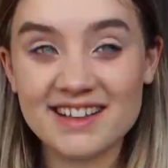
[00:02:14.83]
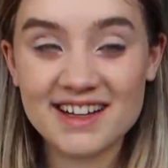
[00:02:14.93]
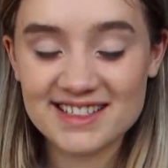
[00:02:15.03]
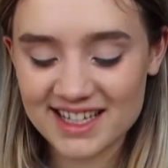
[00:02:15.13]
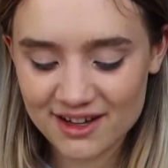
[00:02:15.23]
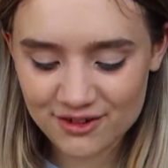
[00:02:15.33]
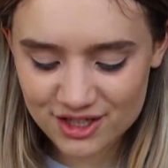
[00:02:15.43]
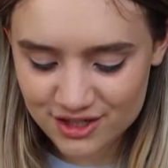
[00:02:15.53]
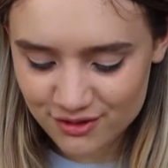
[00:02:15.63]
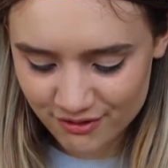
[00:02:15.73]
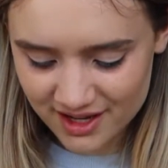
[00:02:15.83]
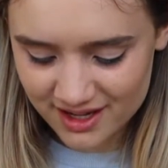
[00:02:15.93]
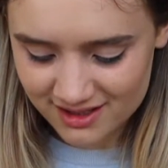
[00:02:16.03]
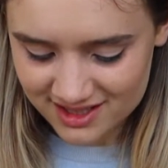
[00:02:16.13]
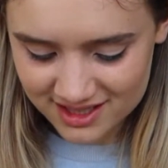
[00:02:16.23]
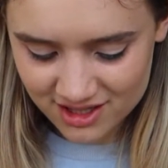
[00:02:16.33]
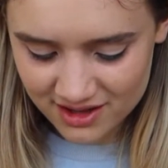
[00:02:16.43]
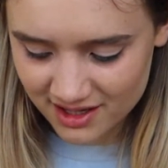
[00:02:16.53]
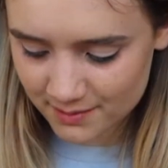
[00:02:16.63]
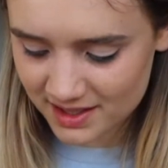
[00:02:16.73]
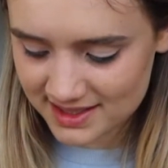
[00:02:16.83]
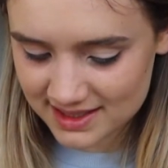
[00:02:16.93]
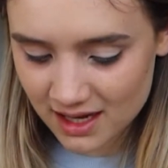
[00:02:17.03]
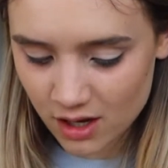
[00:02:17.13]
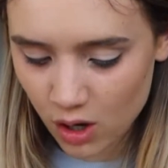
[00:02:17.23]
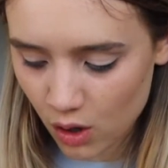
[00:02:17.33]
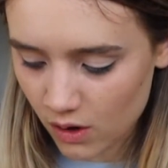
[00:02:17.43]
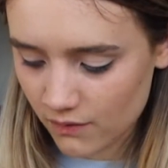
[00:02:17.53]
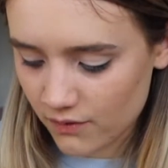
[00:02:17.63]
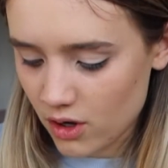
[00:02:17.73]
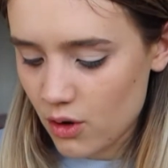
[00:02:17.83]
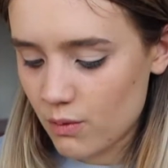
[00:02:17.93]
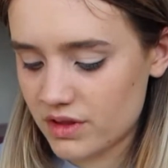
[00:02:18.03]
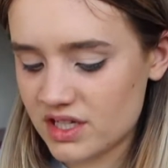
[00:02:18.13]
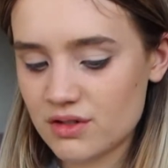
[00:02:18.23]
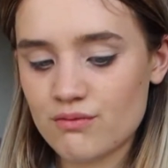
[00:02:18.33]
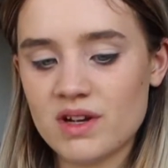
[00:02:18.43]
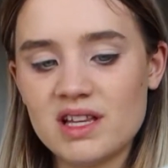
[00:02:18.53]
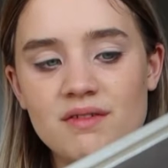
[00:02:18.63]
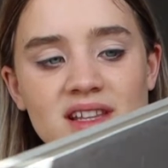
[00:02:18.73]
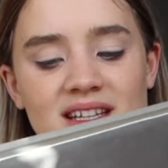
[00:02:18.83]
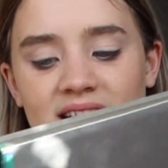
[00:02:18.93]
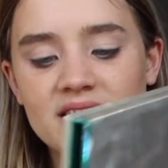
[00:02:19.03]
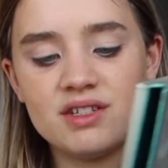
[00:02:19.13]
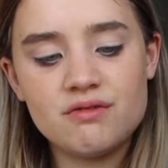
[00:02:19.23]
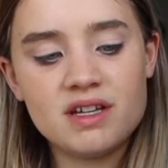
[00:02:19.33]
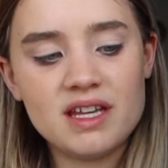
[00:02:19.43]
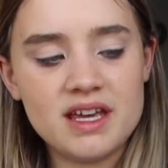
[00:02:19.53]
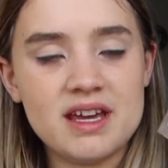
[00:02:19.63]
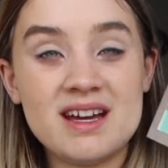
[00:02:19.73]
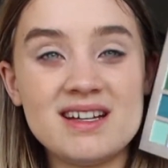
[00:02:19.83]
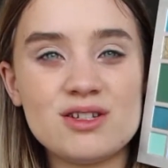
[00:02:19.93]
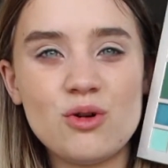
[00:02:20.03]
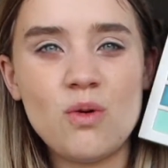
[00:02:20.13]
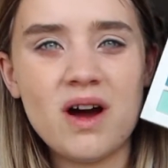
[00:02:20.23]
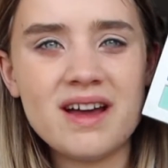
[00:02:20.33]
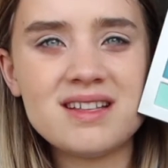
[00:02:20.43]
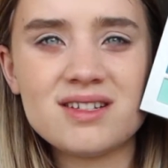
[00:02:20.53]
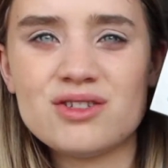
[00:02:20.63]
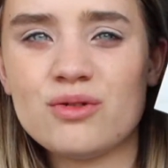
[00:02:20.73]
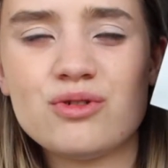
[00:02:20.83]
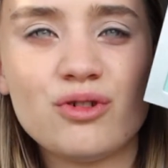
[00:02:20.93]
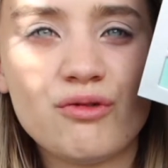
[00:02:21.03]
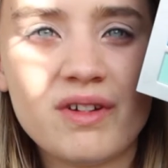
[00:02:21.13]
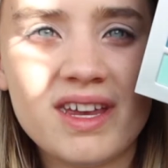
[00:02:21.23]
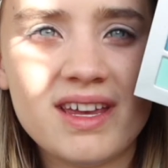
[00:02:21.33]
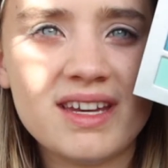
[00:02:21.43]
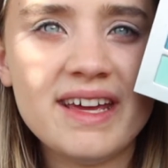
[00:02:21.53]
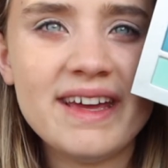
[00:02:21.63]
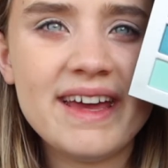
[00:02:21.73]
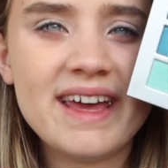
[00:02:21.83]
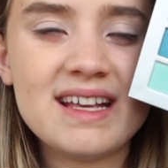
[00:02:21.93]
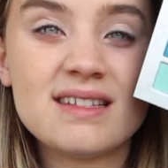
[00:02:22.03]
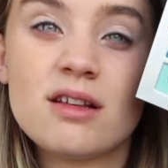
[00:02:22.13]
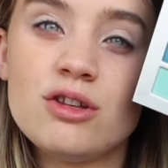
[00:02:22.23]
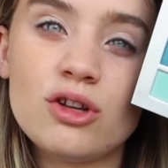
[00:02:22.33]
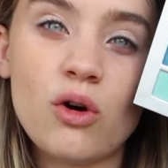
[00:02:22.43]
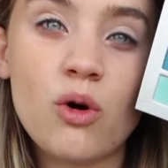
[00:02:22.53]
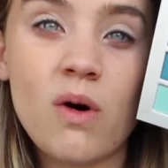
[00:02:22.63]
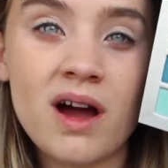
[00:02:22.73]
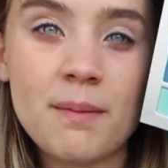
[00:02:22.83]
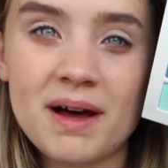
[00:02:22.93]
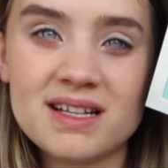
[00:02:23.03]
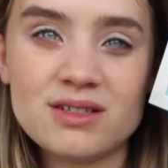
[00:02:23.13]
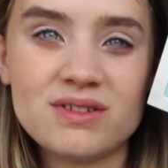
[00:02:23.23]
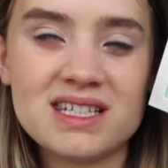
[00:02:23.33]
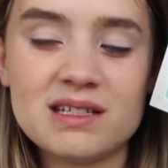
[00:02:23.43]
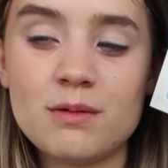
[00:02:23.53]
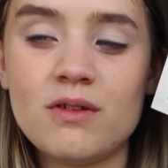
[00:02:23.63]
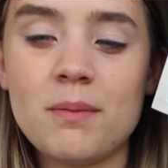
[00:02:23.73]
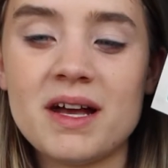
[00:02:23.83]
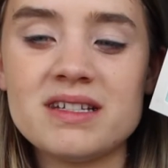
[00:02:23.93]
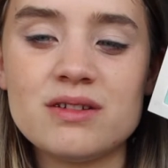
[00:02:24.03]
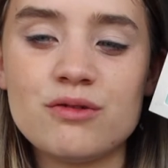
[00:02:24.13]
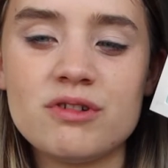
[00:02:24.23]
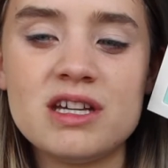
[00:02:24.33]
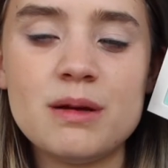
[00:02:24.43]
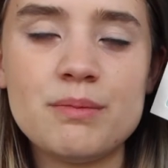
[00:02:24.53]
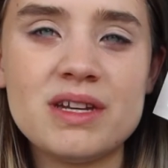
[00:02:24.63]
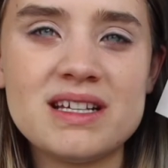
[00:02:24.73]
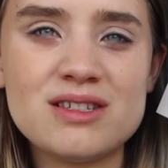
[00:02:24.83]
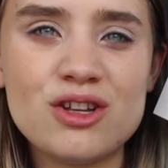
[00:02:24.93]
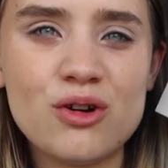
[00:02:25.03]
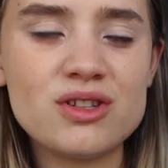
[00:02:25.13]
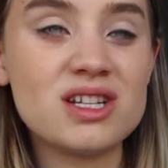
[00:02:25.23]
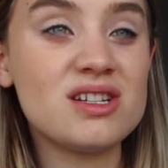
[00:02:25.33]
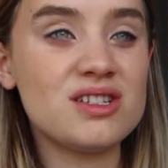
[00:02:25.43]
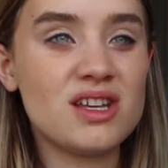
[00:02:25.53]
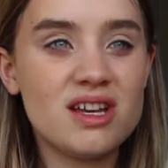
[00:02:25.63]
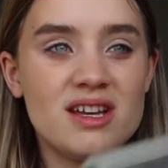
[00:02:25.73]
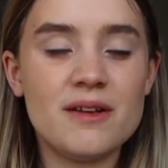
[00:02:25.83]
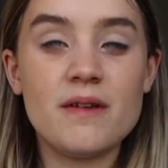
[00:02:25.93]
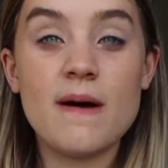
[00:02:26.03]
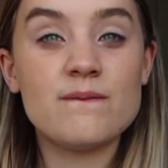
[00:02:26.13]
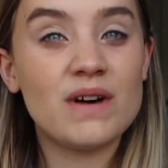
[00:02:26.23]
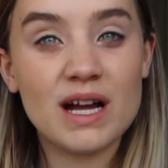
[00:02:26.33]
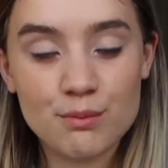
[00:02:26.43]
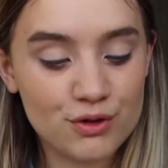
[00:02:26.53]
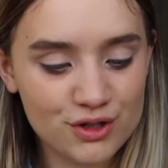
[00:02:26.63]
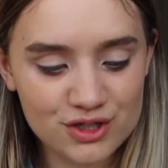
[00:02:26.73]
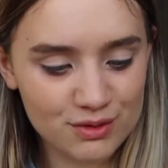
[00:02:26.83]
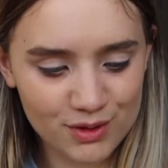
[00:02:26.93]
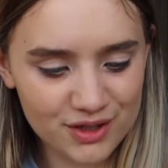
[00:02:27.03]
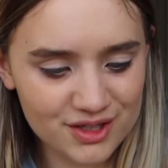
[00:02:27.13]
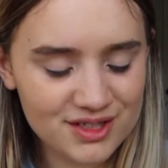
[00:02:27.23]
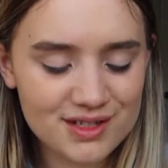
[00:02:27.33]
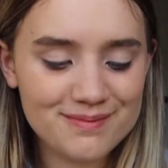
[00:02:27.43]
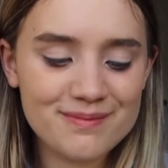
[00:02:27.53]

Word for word: like I said, I want to do greens, so I think I'm going to start off with this really nice green here. It's quite a subtle green. It's not quite a pastel, because this is more of a pastel green, but it's not as vibrant as some others.